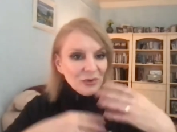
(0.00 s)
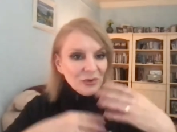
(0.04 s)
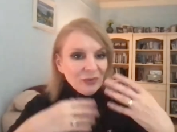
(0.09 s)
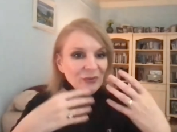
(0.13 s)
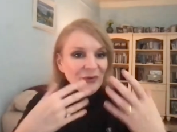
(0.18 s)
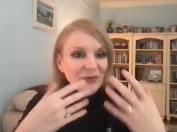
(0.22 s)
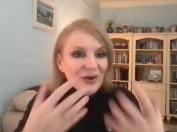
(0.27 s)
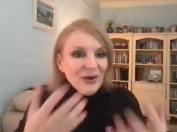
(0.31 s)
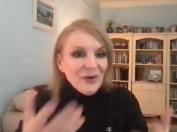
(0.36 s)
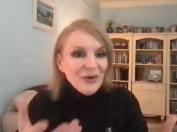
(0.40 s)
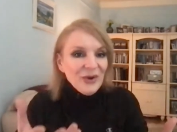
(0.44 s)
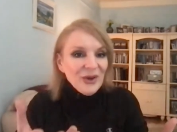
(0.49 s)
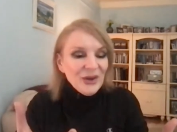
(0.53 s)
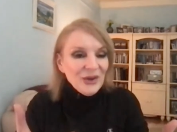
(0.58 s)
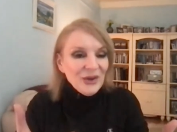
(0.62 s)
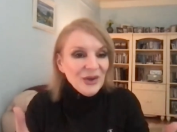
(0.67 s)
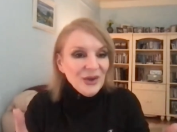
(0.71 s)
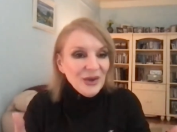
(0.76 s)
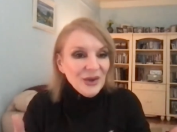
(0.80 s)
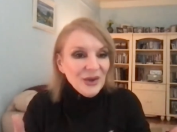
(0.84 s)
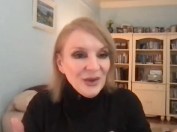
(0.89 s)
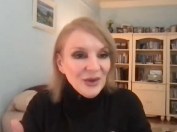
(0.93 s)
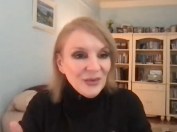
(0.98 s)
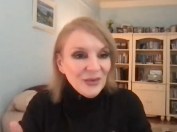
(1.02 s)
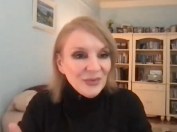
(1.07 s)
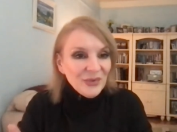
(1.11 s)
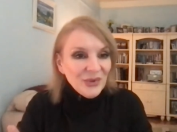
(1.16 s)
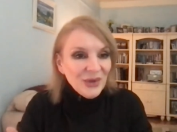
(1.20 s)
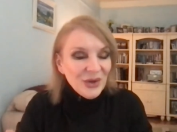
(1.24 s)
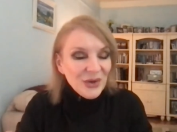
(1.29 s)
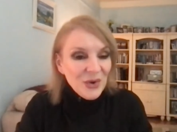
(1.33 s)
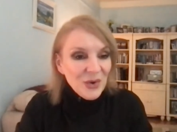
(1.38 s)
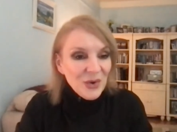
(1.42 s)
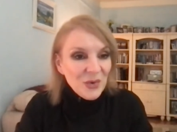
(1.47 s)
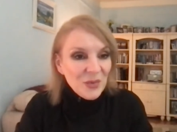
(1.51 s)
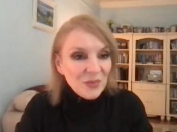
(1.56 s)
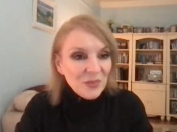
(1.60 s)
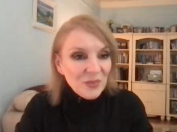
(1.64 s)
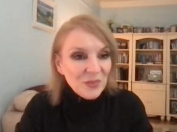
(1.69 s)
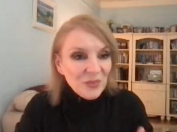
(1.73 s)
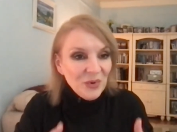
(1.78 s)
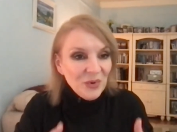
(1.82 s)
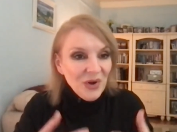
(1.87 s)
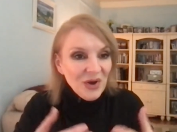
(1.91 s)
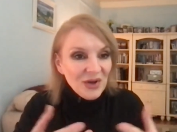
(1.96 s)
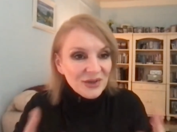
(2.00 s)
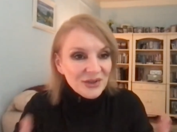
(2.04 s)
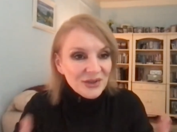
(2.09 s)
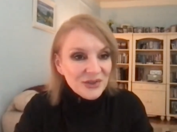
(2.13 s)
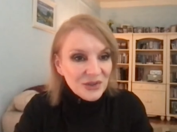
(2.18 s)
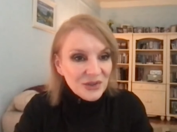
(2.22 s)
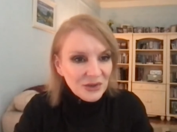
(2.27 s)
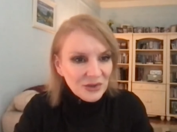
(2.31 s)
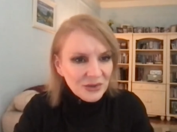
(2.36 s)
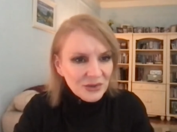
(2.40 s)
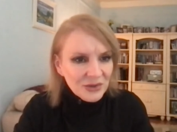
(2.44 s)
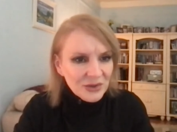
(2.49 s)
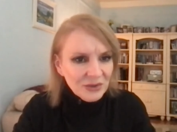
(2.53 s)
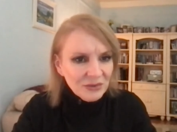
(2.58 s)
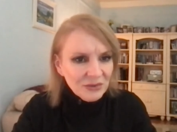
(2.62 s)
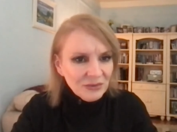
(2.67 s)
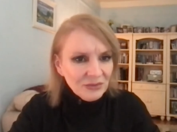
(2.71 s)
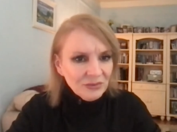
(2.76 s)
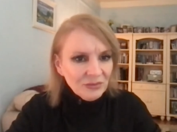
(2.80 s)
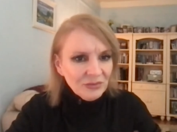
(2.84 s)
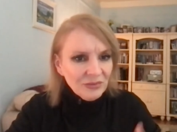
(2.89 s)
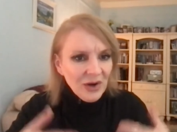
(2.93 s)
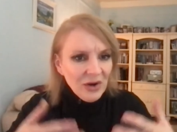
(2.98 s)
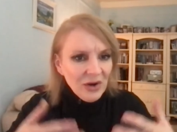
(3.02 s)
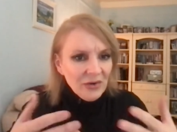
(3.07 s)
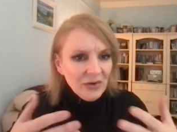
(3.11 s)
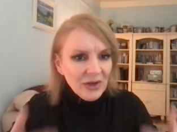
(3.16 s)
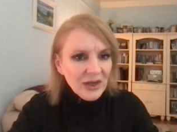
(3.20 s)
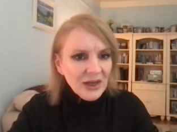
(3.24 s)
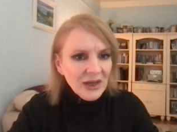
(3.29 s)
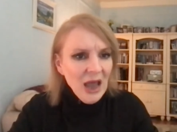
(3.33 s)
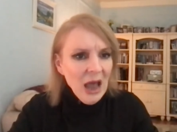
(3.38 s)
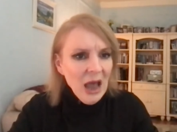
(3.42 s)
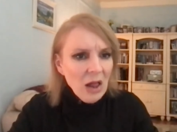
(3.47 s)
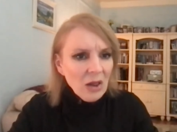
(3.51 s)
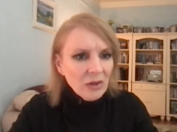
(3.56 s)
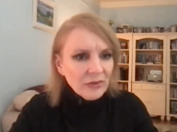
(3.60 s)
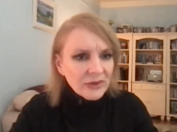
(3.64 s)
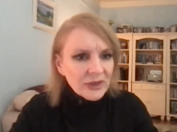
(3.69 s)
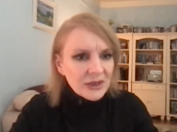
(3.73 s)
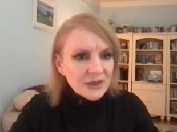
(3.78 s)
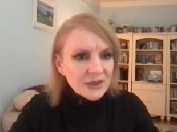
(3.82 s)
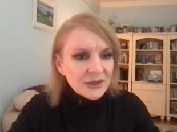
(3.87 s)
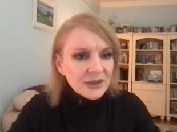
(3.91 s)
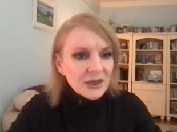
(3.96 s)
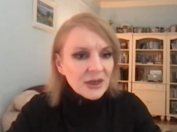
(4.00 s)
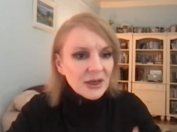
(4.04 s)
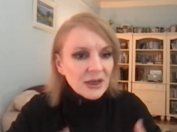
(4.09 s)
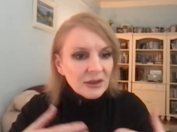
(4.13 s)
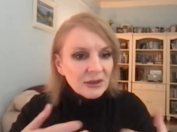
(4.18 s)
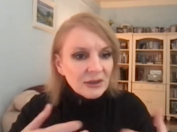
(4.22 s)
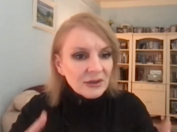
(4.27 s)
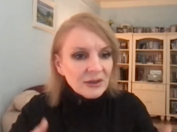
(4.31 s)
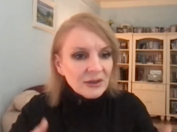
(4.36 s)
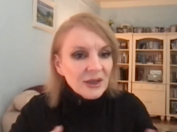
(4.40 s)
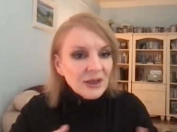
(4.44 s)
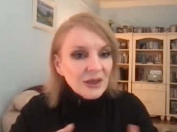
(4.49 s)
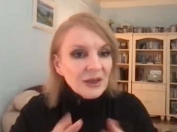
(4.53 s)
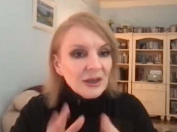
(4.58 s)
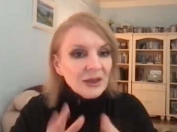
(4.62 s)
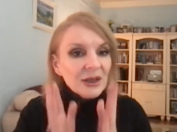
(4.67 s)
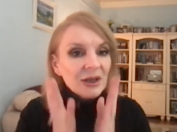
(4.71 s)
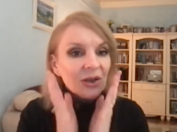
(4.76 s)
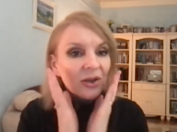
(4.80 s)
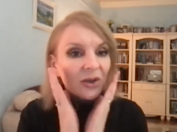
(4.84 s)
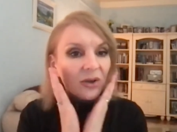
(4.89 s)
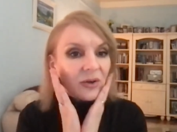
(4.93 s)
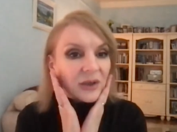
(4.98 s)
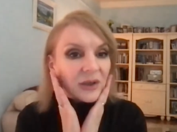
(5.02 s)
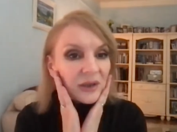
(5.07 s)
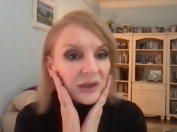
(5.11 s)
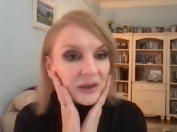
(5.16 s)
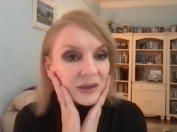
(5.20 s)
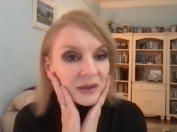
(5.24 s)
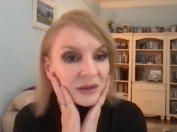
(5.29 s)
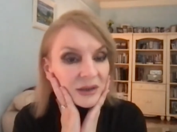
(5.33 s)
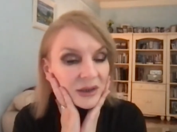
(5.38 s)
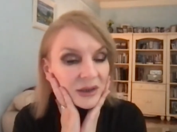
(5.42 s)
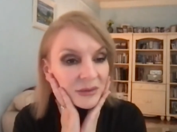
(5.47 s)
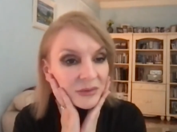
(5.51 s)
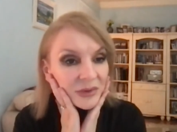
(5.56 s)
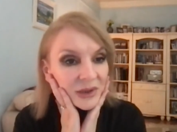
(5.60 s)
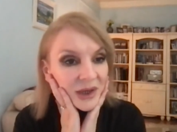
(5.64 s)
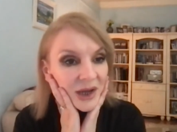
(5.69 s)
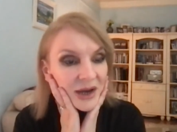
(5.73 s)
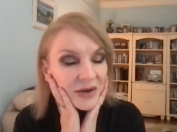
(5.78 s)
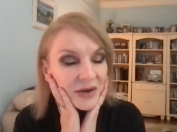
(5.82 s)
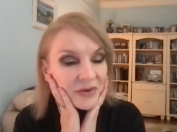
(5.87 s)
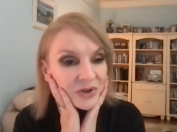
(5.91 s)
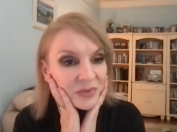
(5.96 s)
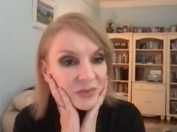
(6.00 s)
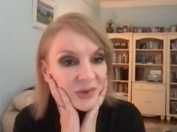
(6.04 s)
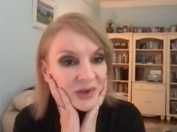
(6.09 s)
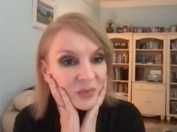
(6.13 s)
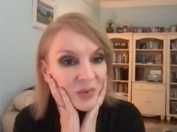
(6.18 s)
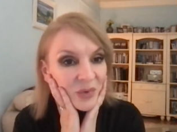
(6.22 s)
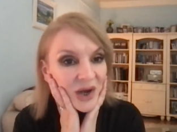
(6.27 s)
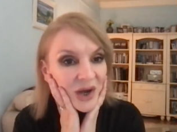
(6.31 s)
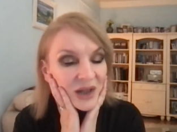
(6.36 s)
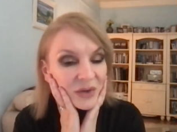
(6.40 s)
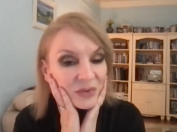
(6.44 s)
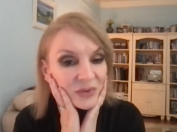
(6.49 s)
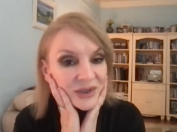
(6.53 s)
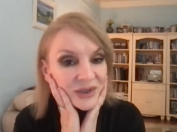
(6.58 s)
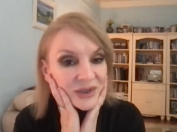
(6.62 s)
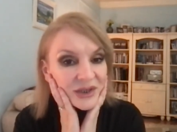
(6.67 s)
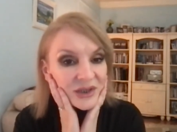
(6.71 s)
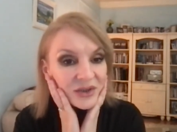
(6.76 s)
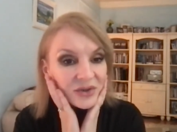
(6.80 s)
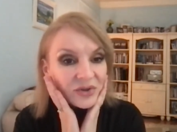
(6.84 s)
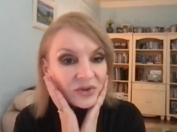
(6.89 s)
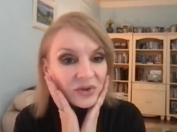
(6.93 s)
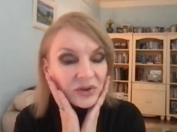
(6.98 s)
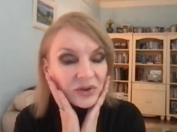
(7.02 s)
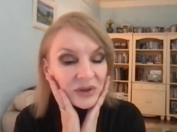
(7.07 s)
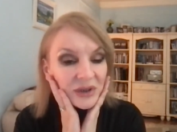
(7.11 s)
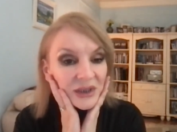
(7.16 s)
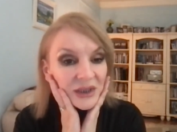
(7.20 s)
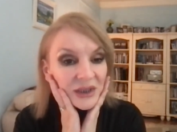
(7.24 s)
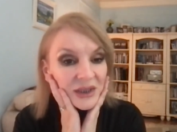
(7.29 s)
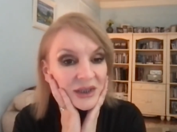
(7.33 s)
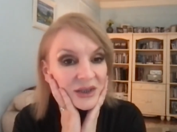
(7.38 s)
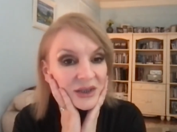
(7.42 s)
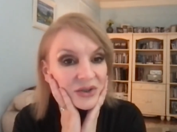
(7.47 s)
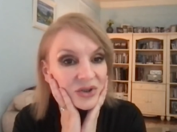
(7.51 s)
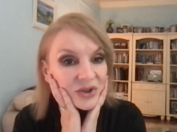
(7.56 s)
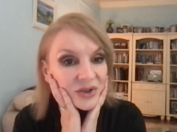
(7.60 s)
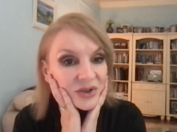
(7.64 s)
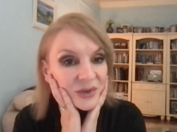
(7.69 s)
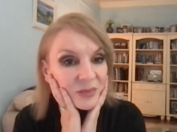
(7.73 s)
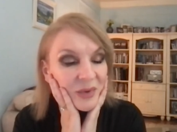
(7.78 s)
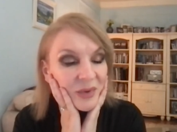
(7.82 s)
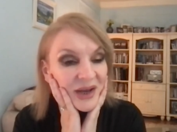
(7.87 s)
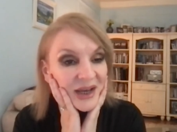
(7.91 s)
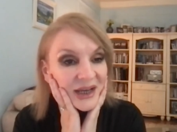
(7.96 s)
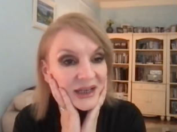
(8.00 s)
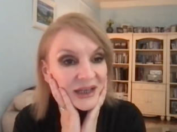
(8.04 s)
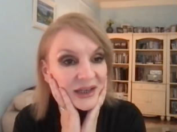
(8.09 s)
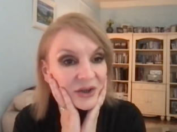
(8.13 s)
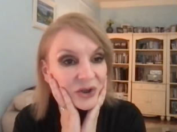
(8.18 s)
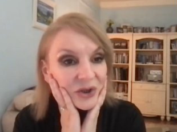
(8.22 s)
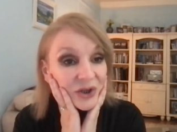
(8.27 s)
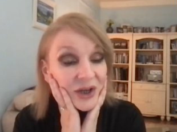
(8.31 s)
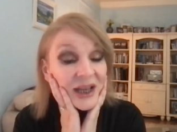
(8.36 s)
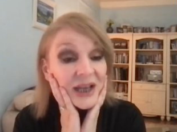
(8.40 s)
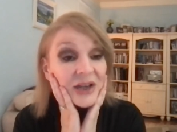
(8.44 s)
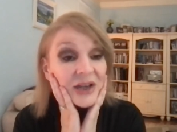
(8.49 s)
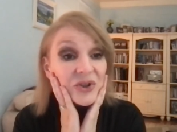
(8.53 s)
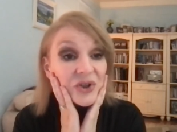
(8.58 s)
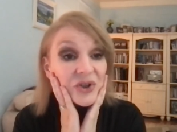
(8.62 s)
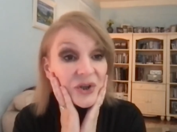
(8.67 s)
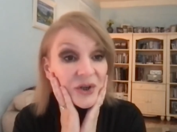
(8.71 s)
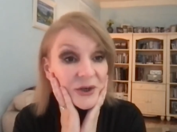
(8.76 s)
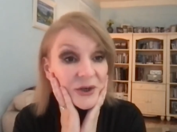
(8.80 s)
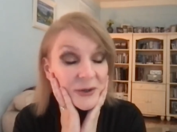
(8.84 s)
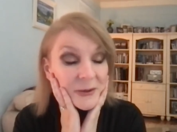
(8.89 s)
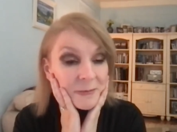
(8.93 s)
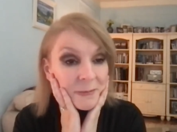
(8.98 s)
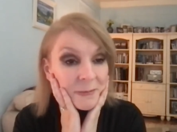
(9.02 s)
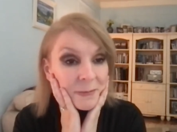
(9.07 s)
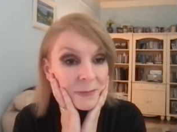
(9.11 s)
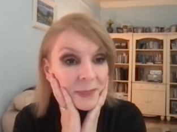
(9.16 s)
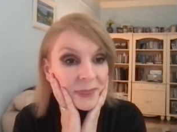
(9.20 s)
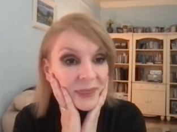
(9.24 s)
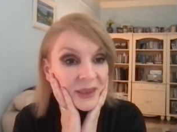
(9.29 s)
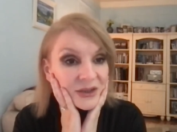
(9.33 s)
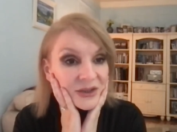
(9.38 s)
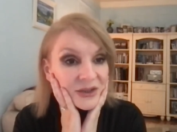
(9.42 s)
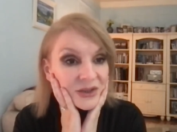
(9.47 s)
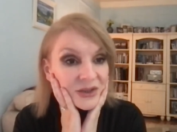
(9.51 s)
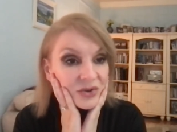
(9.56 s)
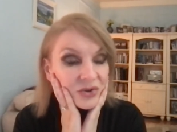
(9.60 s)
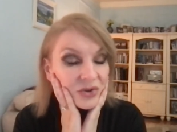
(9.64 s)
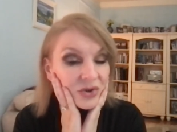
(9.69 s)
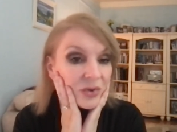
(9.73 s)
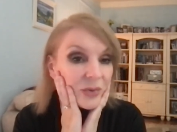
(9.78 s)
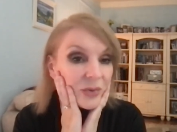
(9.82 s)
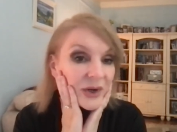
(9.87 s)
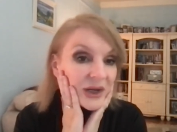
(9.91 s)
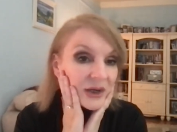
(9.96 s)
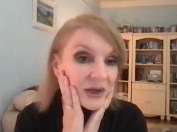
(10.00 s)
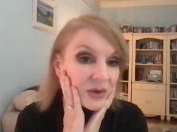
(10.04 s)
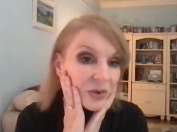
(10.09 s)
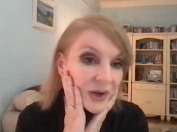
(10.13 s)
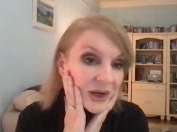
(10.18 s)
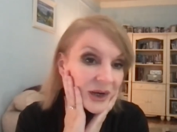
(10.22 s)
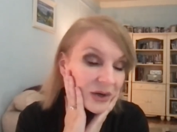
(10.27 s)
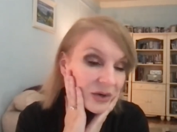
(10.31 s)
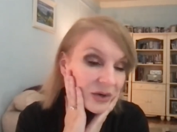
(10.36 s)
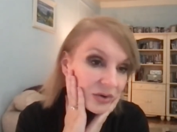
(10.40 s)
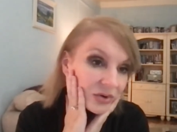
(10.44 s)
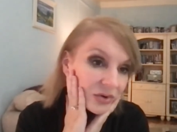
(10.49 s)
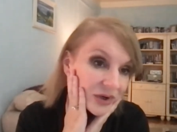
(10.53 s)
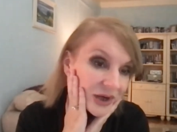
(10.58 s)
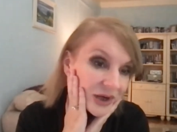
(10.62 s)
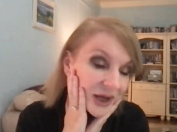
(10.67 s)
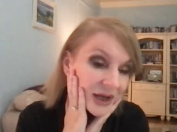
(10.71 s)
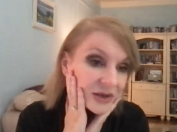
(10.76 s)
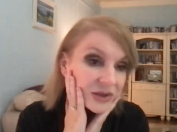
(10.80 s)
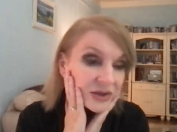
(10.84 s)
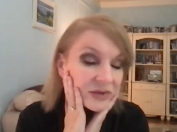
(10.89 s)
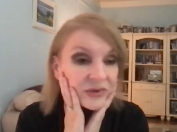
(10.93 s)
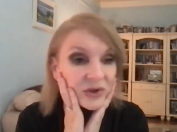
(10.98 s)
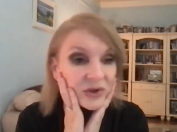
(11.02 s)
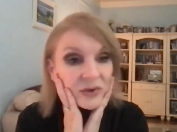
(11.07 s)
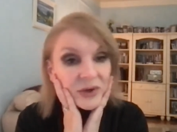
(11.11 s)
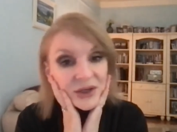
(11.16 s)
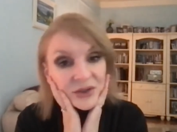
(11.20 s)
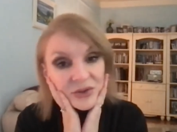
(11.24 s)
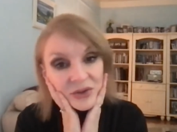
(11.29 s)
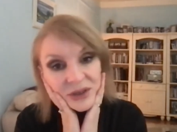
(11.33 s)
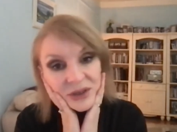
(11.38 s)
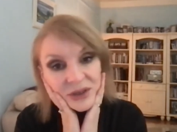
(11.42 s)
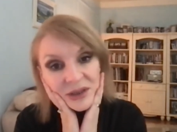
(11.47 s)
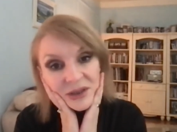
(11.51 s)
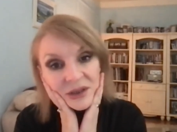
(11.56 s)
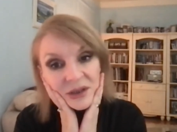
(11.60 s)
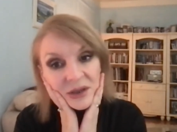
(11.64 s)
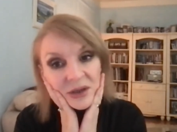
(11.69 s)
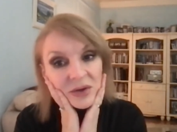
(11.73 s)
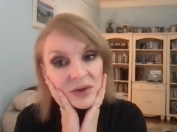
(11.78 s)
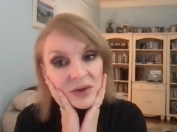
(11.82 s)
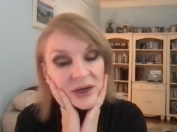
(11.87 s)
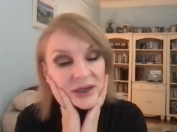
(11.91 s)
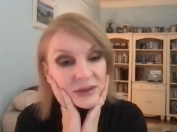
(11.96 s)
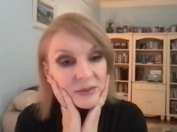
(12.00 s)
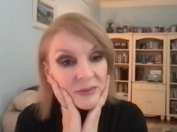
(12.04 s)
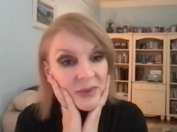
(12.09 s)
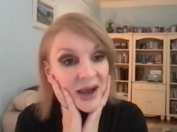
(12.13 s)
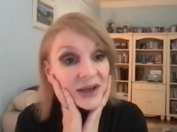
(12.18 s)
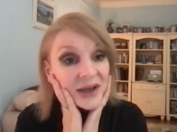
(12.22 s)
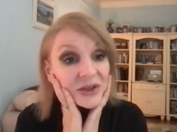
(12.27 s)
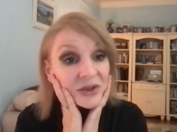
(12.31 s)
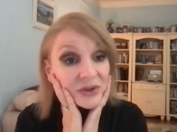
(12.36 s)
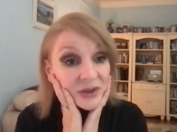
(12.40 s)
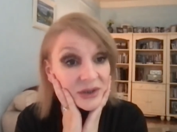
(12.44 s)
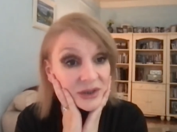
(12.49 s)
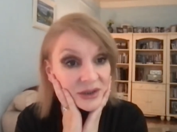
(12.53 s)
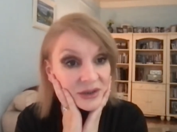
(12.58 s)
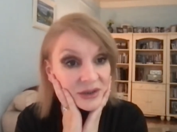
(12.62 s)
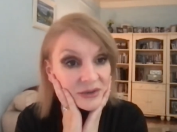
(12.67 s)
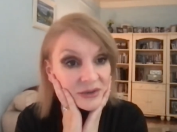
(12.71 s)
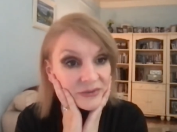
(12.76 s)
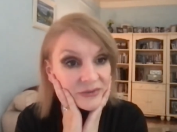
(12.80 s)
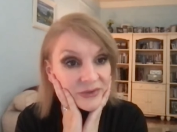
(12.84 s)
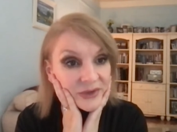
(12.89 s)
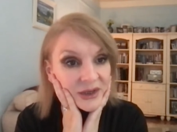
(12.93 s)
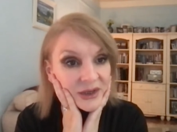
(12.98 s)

very, you know, Protestant and very Calvinistic, and you know, and, and, and the Irish meanwhile were still just by their nature still quite quite creative and quite artistic and quite imaginative,